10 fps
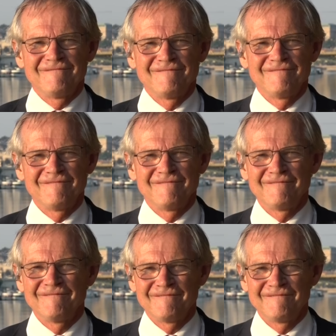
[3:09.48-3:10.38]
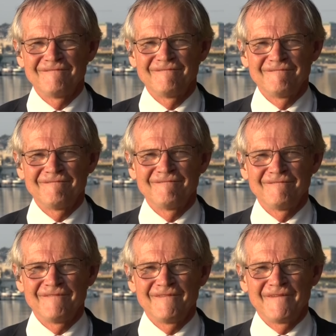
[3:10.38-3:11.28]

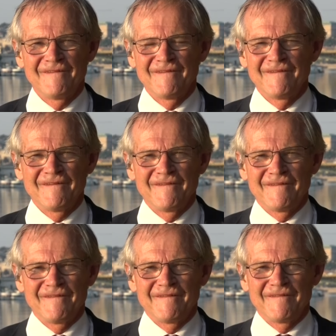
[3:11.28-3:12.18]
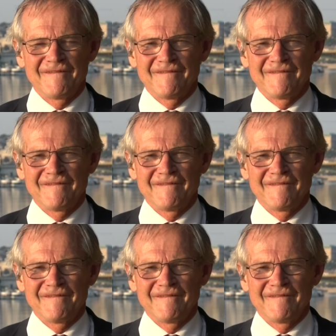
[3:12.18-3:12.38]
This person isn't speaking.